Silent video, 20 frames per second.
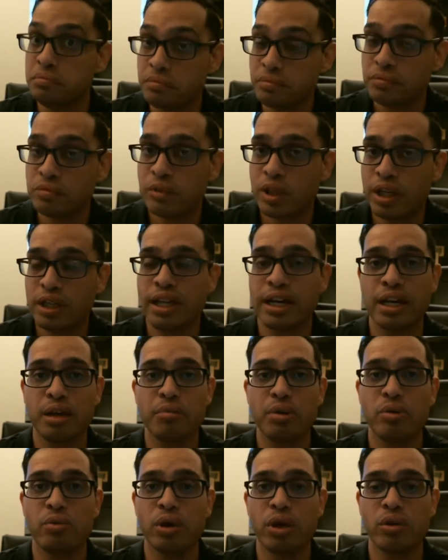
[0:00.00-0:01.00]
Okay, that could be
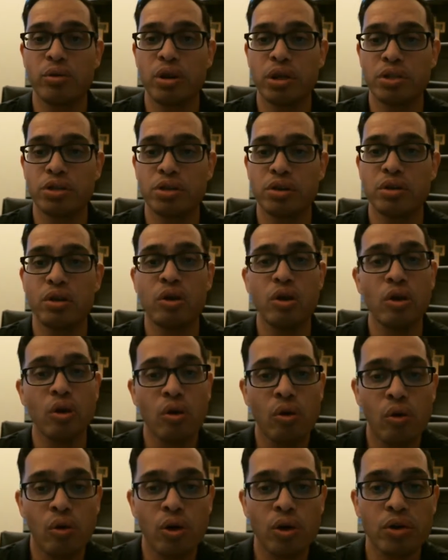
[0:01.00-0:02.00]
one question.
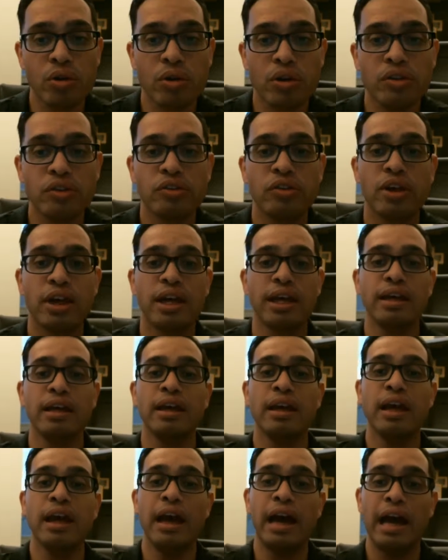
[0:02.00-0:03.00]
Or you can say,
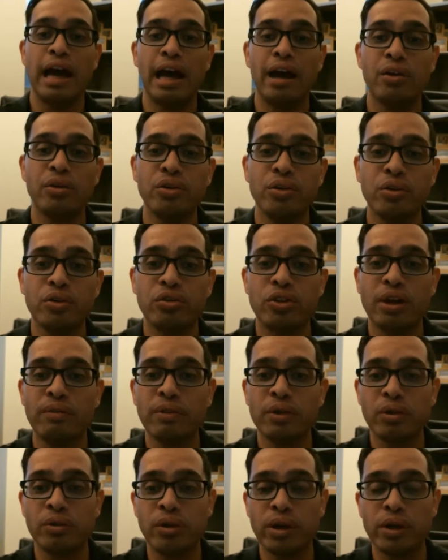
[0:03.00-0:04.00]
how do
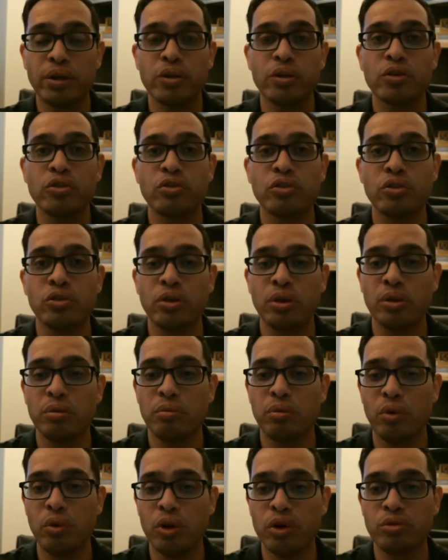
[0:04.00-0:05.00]
7th graders,
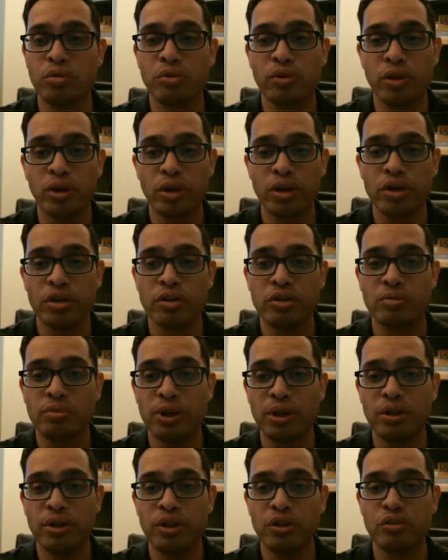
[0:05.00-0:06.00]
boys with learning
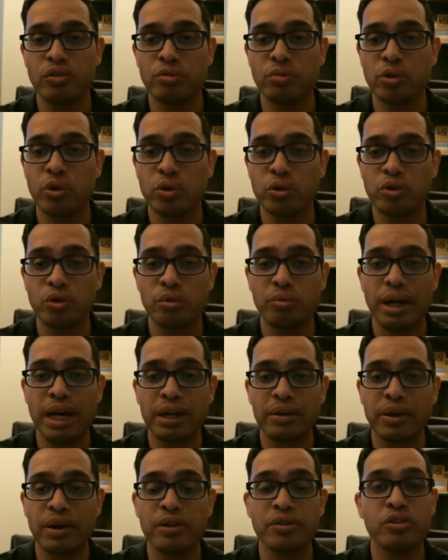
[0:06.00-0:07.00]
disabilities from cultural
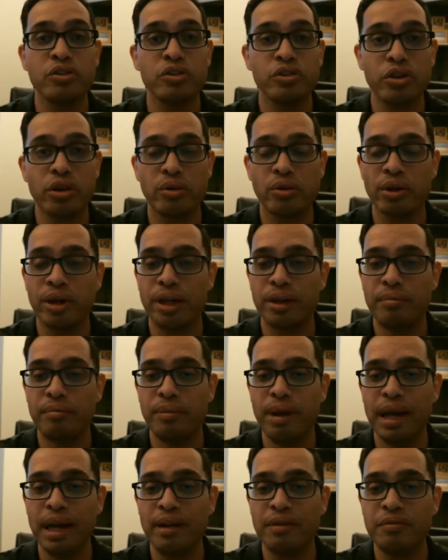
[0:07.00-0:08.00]
backgrounds in general ed
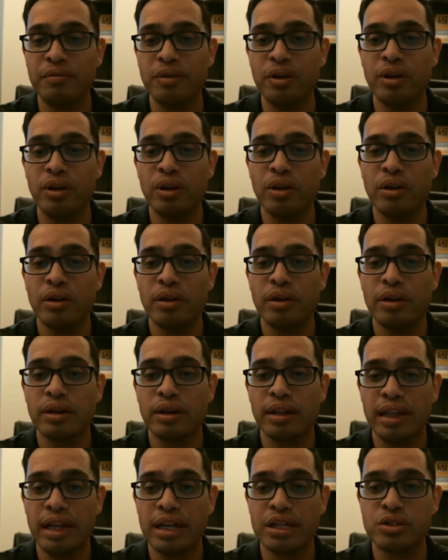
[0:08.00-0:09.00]
math
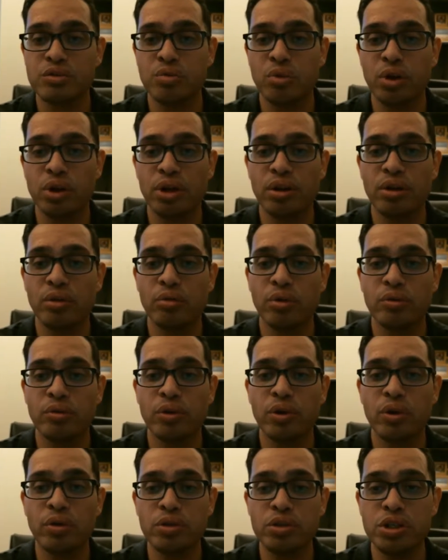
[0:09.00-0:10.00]
class working with
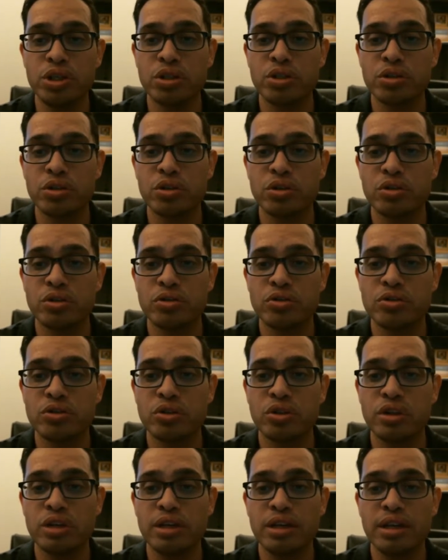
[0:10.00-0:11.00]
co-teachers,
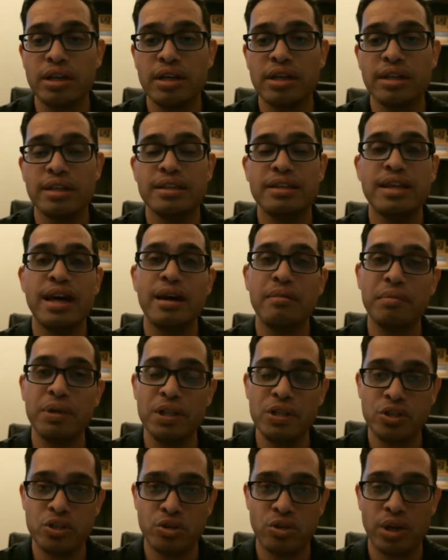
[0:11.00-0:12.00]

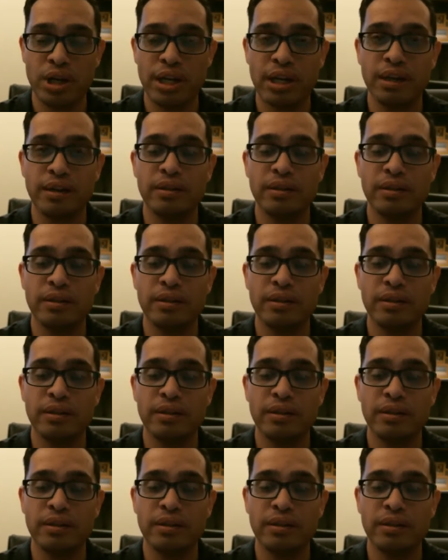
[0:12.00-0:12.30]
demonstrate